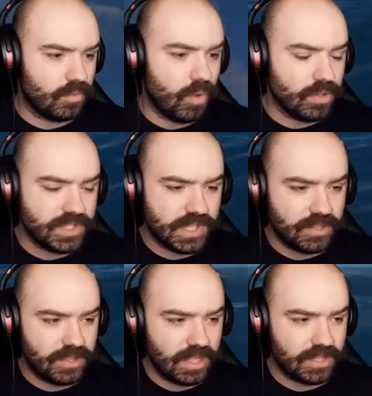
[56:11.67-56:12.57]
What's
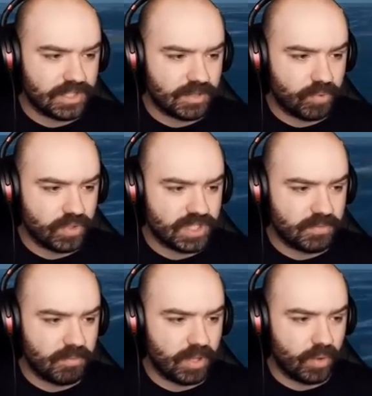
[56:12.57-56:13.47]
the thing that's supposed
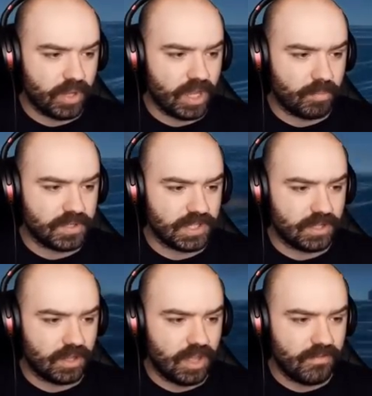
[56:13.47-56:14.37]
to be blowing up? Is it
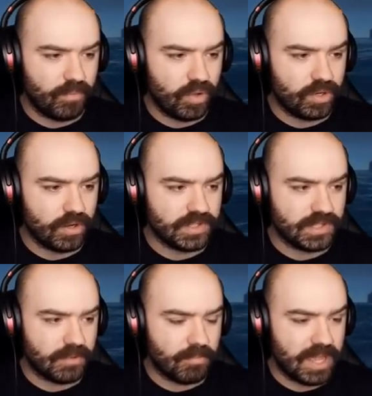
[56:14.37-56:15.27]
the life pod or is
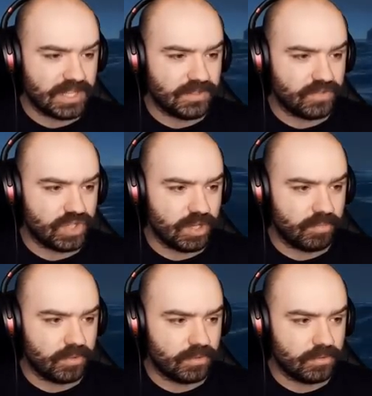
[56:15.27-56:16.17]
it the massive ship?